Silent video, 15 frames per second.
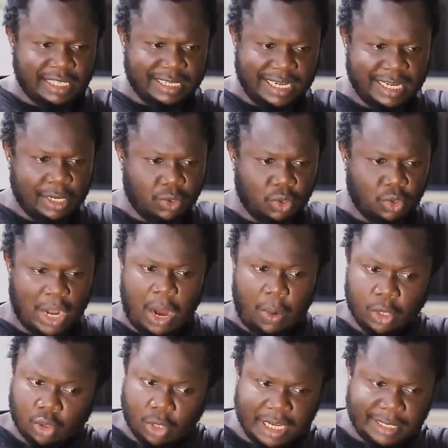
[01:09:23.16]
Leninuno. I want
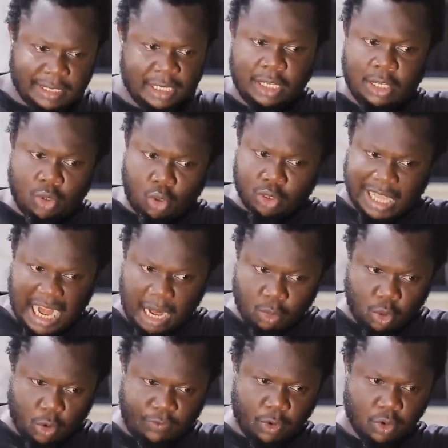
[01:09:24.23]
to eat
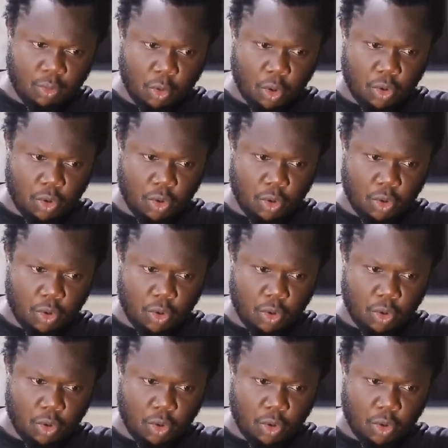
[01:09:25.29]
Otalakunofonumbo.